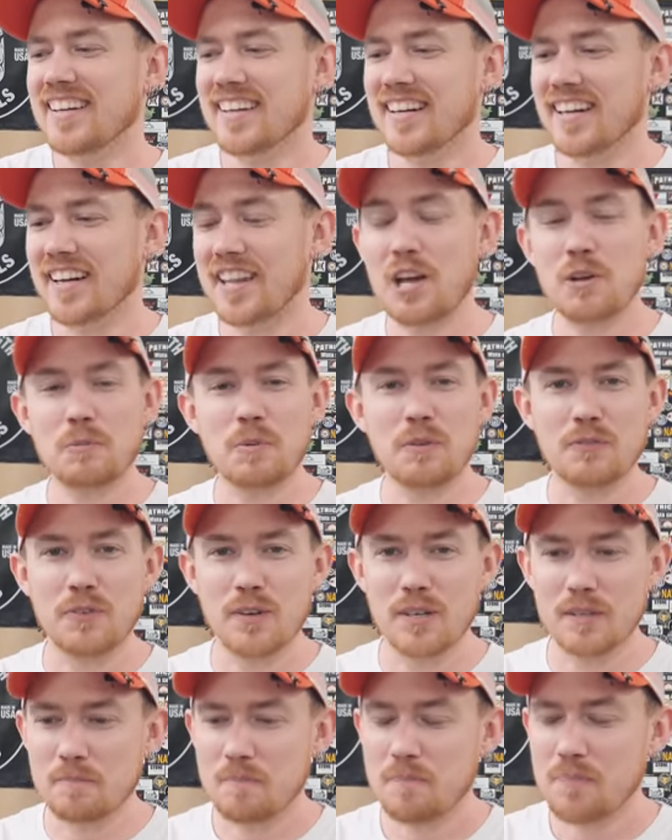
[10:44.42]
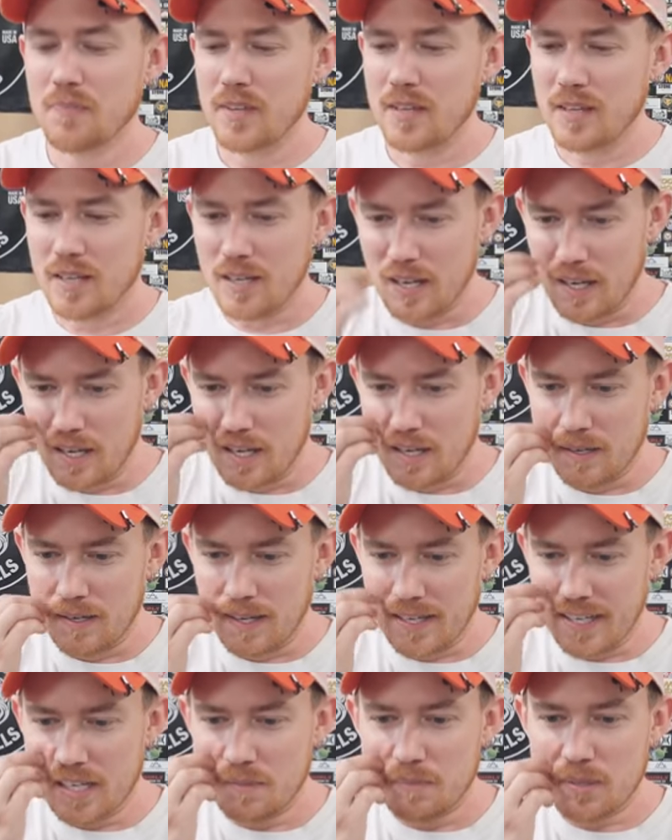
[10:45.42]
uh, that would be fun. Uh,
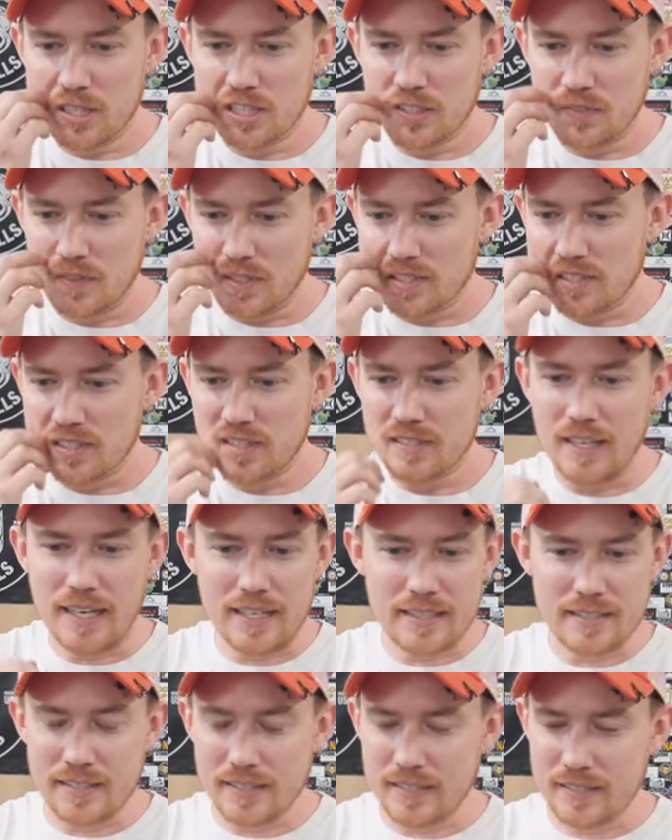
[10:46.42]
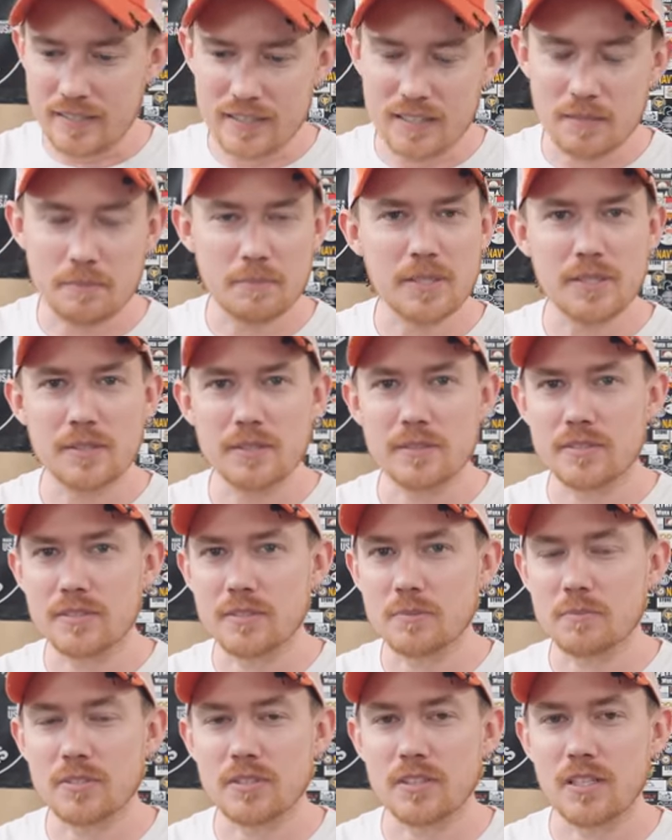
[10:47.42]
I got a bunch of other ideas to build
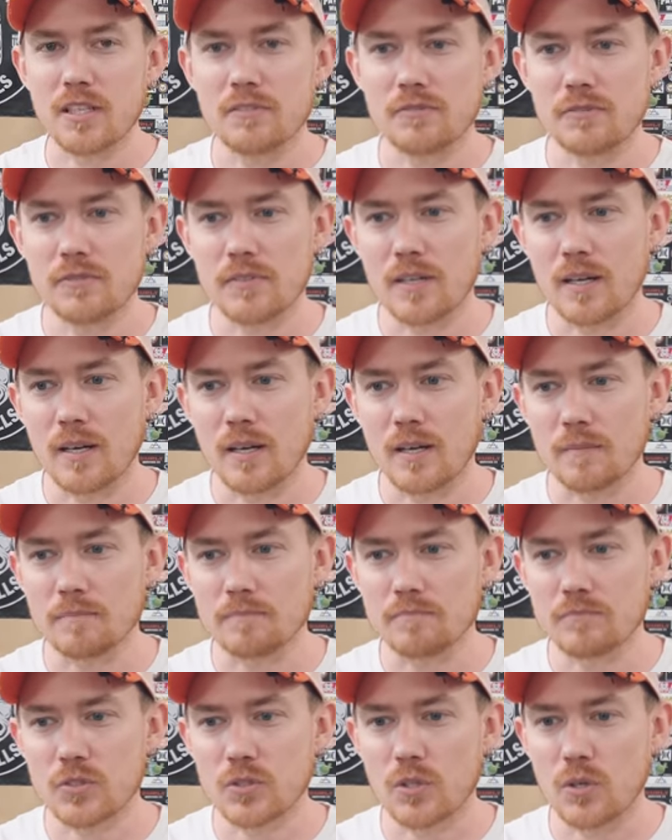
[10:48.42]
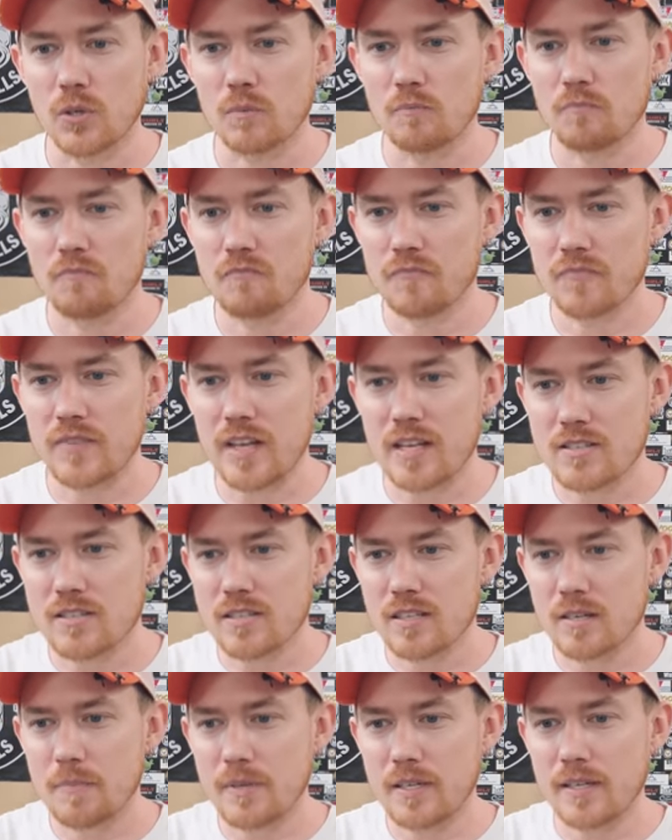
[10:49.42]
some stuff. Um, so that's
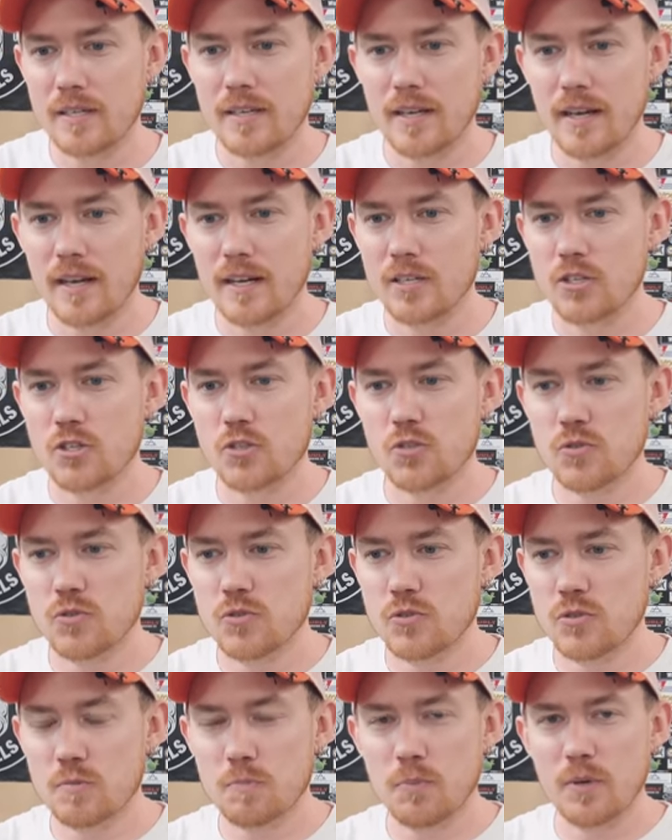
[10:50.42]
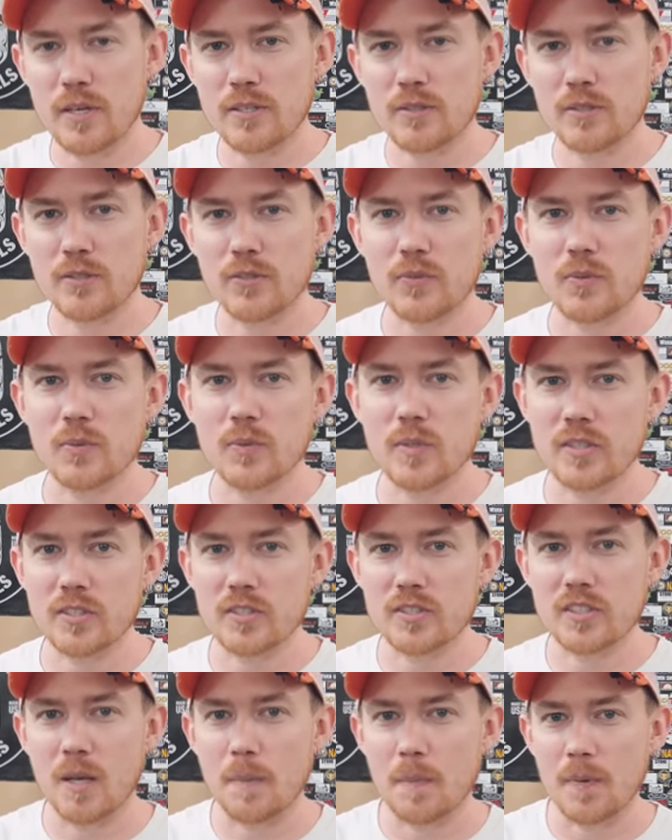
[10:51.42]
going to be kind of sprinkled through
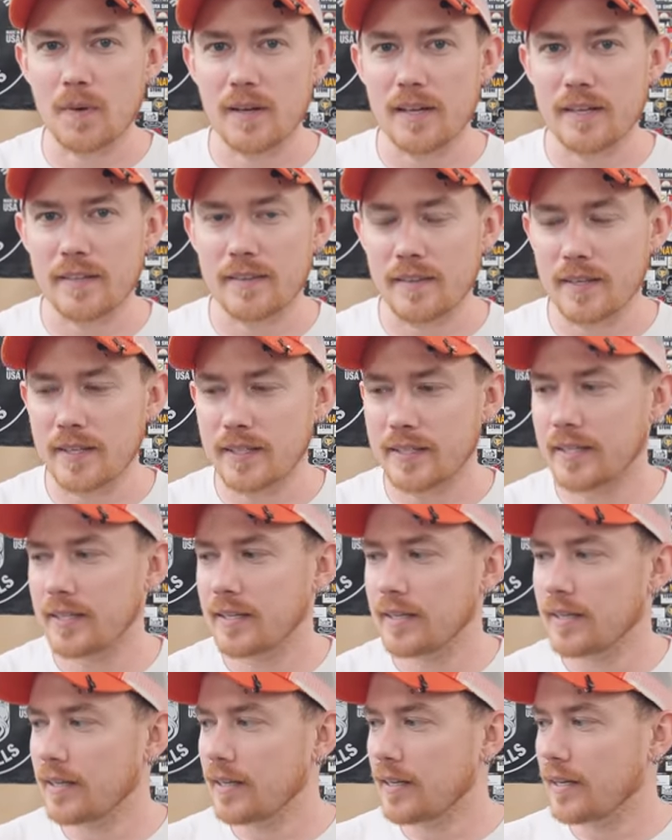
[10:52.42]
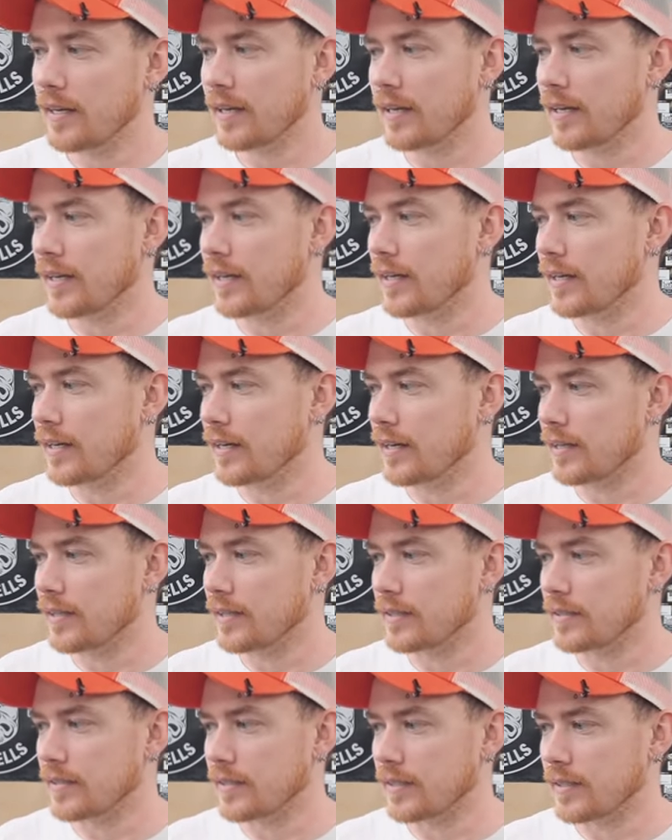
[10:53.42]
this summer, I think.
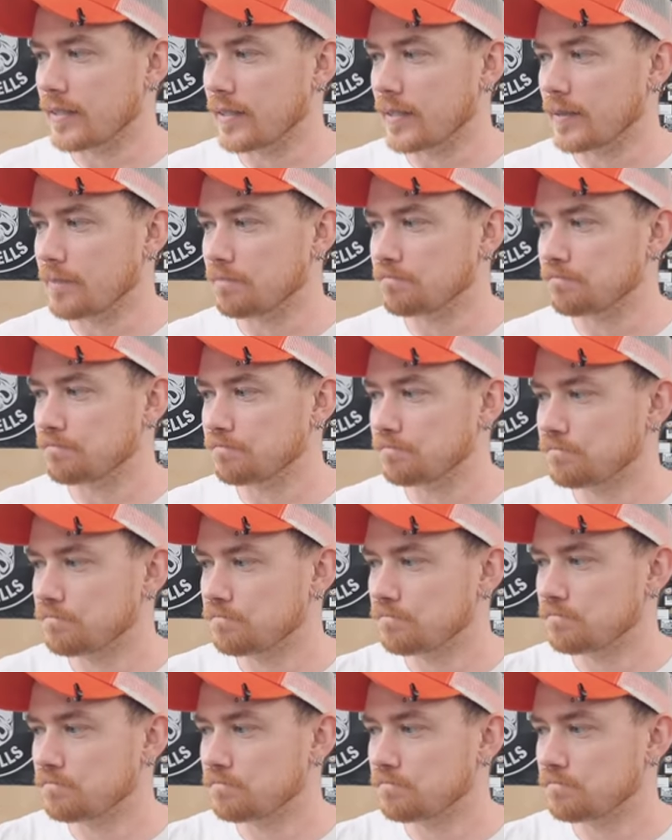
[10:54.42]
And um,